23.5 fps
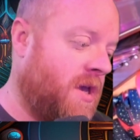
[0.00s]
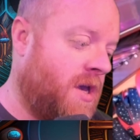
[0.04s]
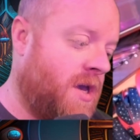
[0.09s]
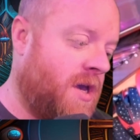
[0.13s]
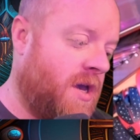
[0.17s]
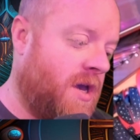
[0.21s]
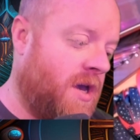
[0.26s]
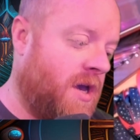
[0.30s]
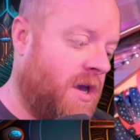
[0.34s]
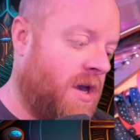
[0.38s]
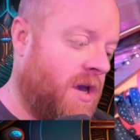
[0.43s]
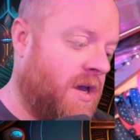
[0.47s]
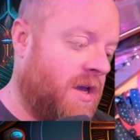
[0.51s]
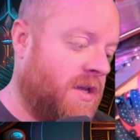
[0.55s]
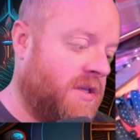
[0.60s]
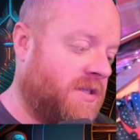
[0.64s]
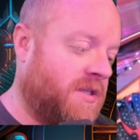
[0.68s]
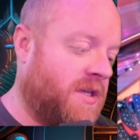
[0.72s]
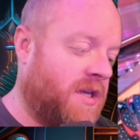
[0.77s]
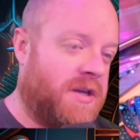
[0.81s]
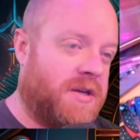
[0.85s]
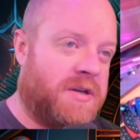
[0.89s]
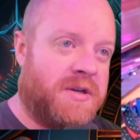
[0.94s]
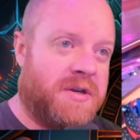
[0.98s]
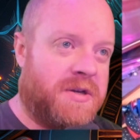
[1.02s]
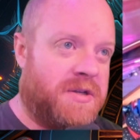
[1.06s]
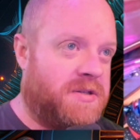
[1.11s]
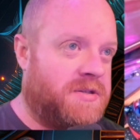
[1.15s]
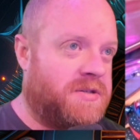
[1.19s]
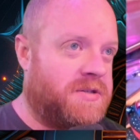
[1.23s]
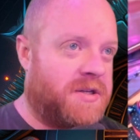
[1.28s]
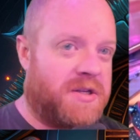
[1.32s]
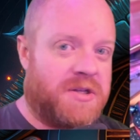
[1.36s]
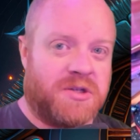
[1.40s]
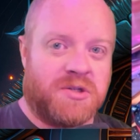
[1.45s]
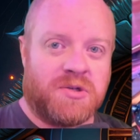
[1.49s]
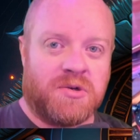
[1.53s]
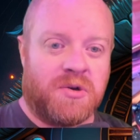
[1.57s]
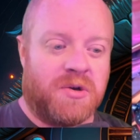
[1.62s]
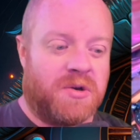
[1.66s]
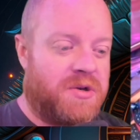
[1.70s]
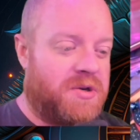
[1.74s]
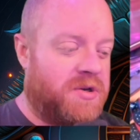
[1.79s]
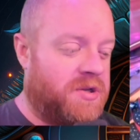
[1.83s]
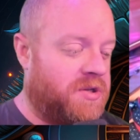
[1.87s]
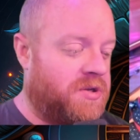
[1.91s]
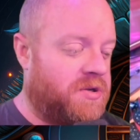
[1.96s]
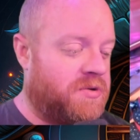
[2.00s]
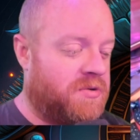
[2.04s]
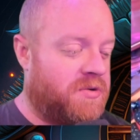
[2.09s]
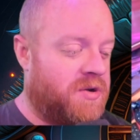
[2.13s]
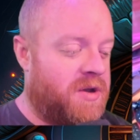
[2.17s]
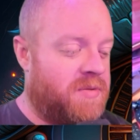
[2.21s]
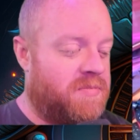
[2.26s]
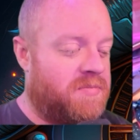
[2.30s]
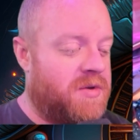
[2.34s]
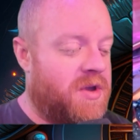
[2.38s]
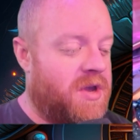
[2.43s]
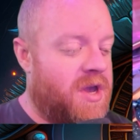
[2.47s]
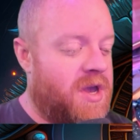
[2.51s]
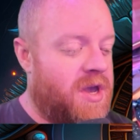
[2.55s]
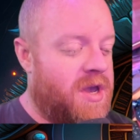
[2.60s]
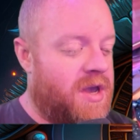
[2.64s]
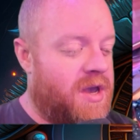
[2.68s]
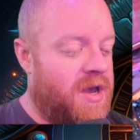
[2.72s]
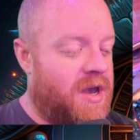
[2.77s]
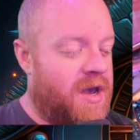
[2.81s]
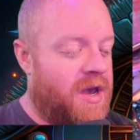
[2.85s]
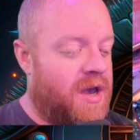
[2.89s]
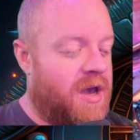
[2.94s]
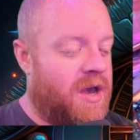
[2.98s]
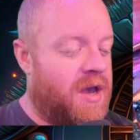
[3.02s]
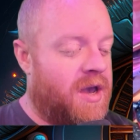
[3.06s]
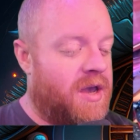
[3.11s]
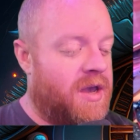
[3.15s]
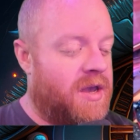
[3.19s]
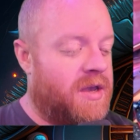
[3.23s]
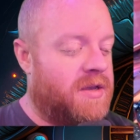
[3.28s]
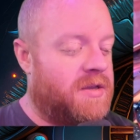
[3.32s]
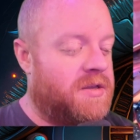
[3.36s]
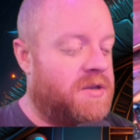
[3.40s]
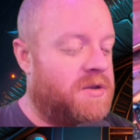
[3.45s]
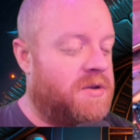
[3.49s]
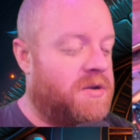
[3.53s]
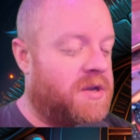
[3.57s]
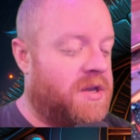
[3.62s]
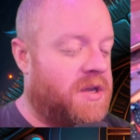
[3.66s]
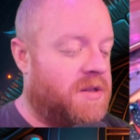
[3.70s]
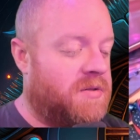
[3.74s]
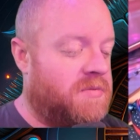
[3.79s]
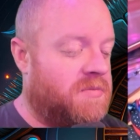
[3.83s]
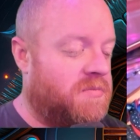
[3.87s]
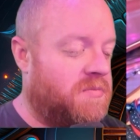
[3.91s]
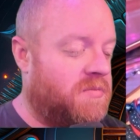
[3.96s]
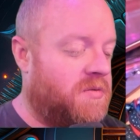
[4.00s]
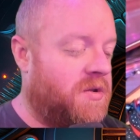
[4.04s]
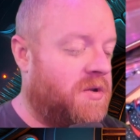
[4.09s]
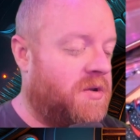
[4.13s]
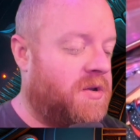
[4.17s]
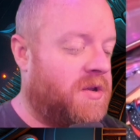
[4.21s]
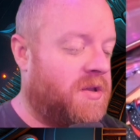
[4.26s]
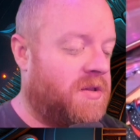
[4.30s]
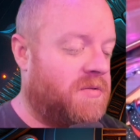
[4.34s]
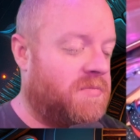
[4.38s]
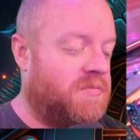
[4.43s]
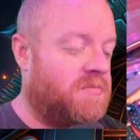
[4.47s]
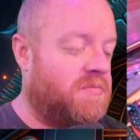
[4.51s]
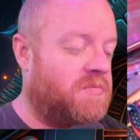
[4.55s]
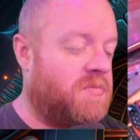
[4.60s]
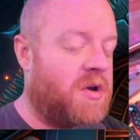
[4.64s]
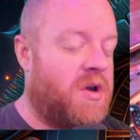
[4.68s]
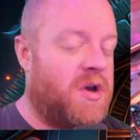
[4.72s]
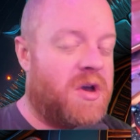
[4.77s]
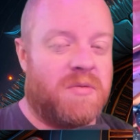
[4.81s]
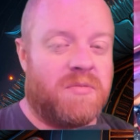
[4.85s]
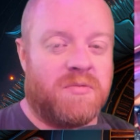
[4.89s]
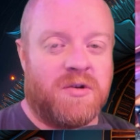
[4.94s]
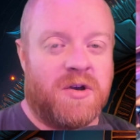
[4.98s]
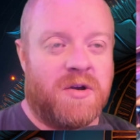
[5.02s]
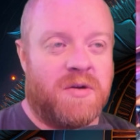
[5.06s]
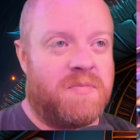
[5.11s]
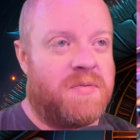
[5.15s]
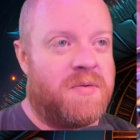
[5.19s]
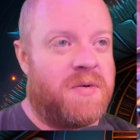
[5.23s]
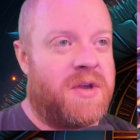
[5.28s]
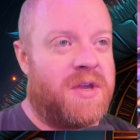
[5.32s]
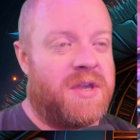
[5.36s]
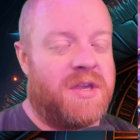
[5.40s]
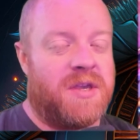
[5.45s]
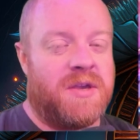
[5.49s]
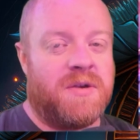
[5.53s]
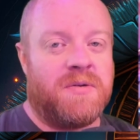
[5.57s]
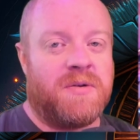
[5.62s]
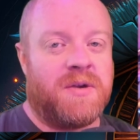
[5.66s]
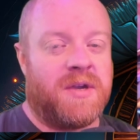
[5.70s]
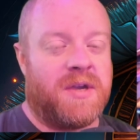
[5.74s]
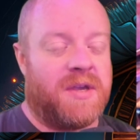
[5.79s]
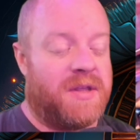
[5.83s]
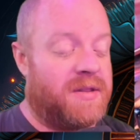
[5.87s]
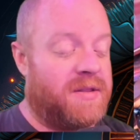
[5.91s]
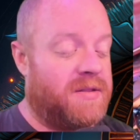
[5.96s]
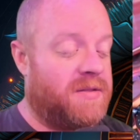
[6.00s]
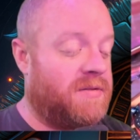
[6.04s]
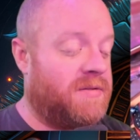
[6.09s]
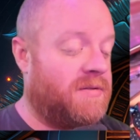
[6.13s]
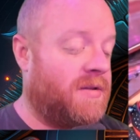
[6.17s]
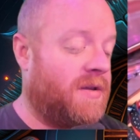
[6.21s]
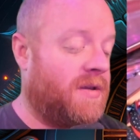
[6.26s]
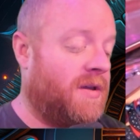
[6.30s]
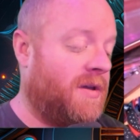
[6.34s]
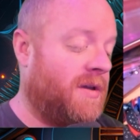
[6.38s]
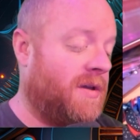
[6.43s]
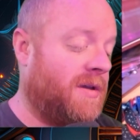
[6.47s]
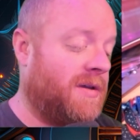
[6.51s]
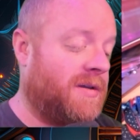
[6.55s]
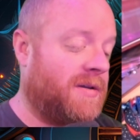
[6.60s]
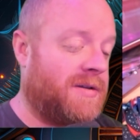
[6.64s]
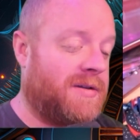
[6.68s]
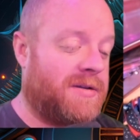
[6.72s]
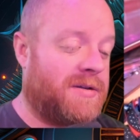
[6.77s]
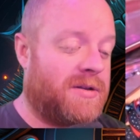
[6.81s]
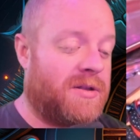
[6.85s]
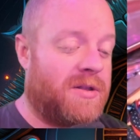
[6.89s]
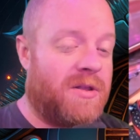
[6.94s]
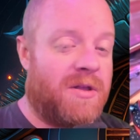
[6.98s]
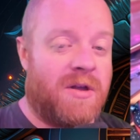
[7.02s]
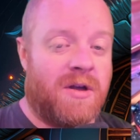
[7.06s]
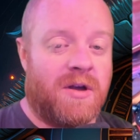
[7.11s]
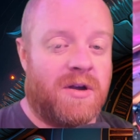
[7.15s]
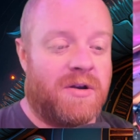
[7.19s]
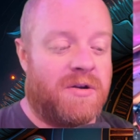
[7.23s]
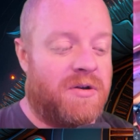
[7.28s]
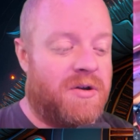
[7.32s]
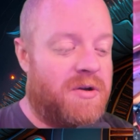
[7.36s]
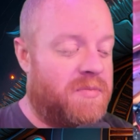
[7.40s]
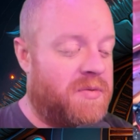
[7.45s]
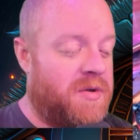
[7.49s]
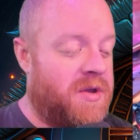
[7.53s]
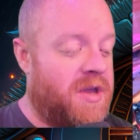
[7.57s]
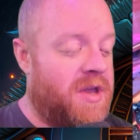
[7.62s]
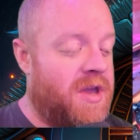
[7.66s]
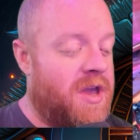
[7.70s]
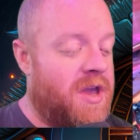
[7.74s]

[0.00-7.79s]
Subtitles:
It's got good control, good grip. You can palm grip it. You can claw grip it.